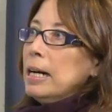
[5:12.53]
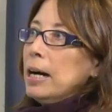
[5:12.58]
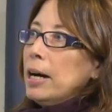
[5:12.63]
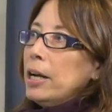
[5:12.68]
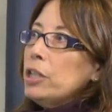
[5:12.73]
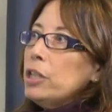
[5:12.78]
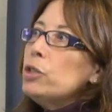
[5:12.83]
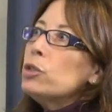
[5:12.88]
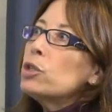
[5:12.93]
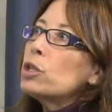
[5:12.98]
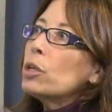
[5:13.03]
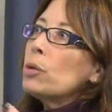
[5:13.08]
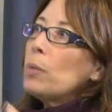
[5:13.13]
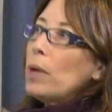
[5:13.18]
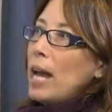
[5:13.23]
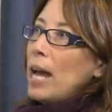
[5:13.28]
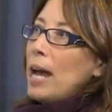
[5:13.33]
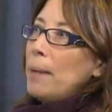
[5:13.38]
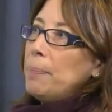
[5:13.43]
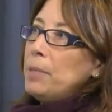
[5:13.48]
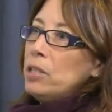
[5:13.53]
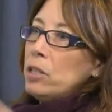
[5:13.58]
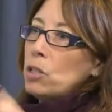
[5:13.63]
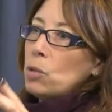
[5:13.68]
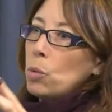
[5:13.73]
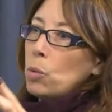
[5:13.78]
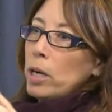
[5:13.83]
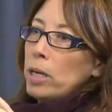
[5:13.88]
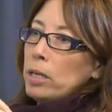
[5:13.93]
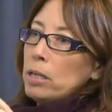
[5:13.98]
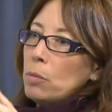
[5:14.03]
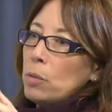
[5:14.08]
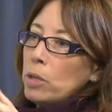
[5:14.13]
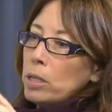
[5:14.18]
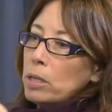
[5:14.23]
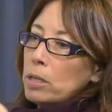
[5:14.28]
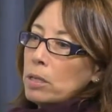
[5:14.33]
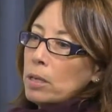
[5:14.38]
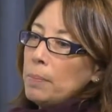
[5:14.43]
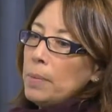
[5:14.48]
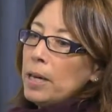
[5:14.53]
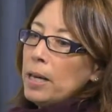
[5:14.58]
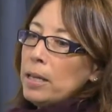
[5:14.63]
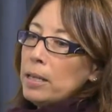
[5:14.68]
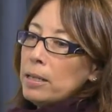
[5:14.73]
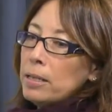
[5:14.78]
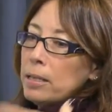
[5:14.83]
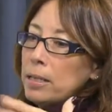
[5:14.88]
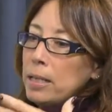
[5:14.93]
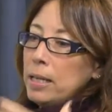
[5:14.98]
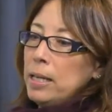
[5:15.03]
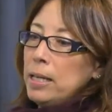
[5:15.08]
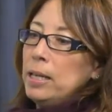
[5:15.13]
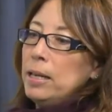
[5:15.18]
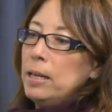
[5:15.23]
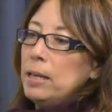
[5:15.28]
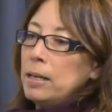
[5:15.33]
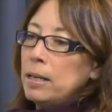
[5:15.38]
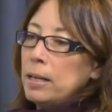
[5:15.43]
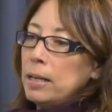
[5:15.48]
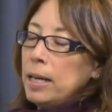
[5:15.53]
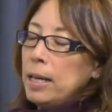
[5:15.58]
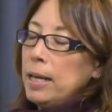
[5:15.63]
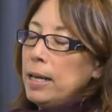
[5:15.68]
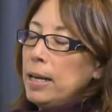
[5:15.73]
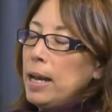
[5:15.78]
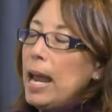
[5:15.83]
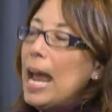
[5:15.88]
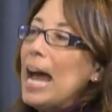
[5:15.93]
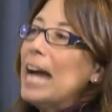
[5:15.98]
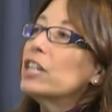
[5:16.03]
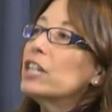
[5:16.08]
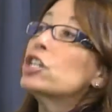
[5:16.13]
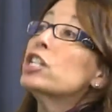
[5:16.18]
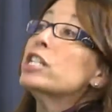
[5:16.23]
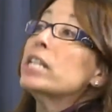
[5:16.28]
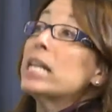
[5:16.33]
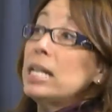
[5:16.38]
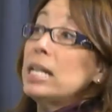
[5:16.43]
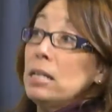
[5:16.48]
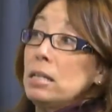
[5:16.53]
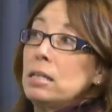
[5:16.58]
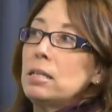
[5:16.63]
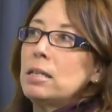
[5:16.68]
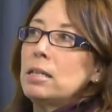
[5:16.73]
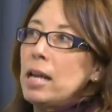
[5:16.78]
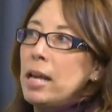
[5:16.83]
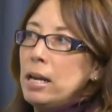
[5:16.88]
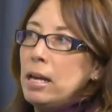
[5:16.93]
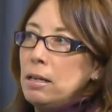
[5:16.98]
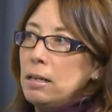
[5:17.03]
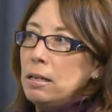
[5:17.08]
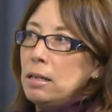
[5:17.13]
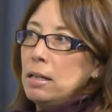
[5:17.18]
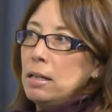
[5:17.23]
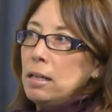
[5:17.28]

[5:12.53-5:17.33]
Uh, usually, what happens is when, when somebody is in uh, an agitated state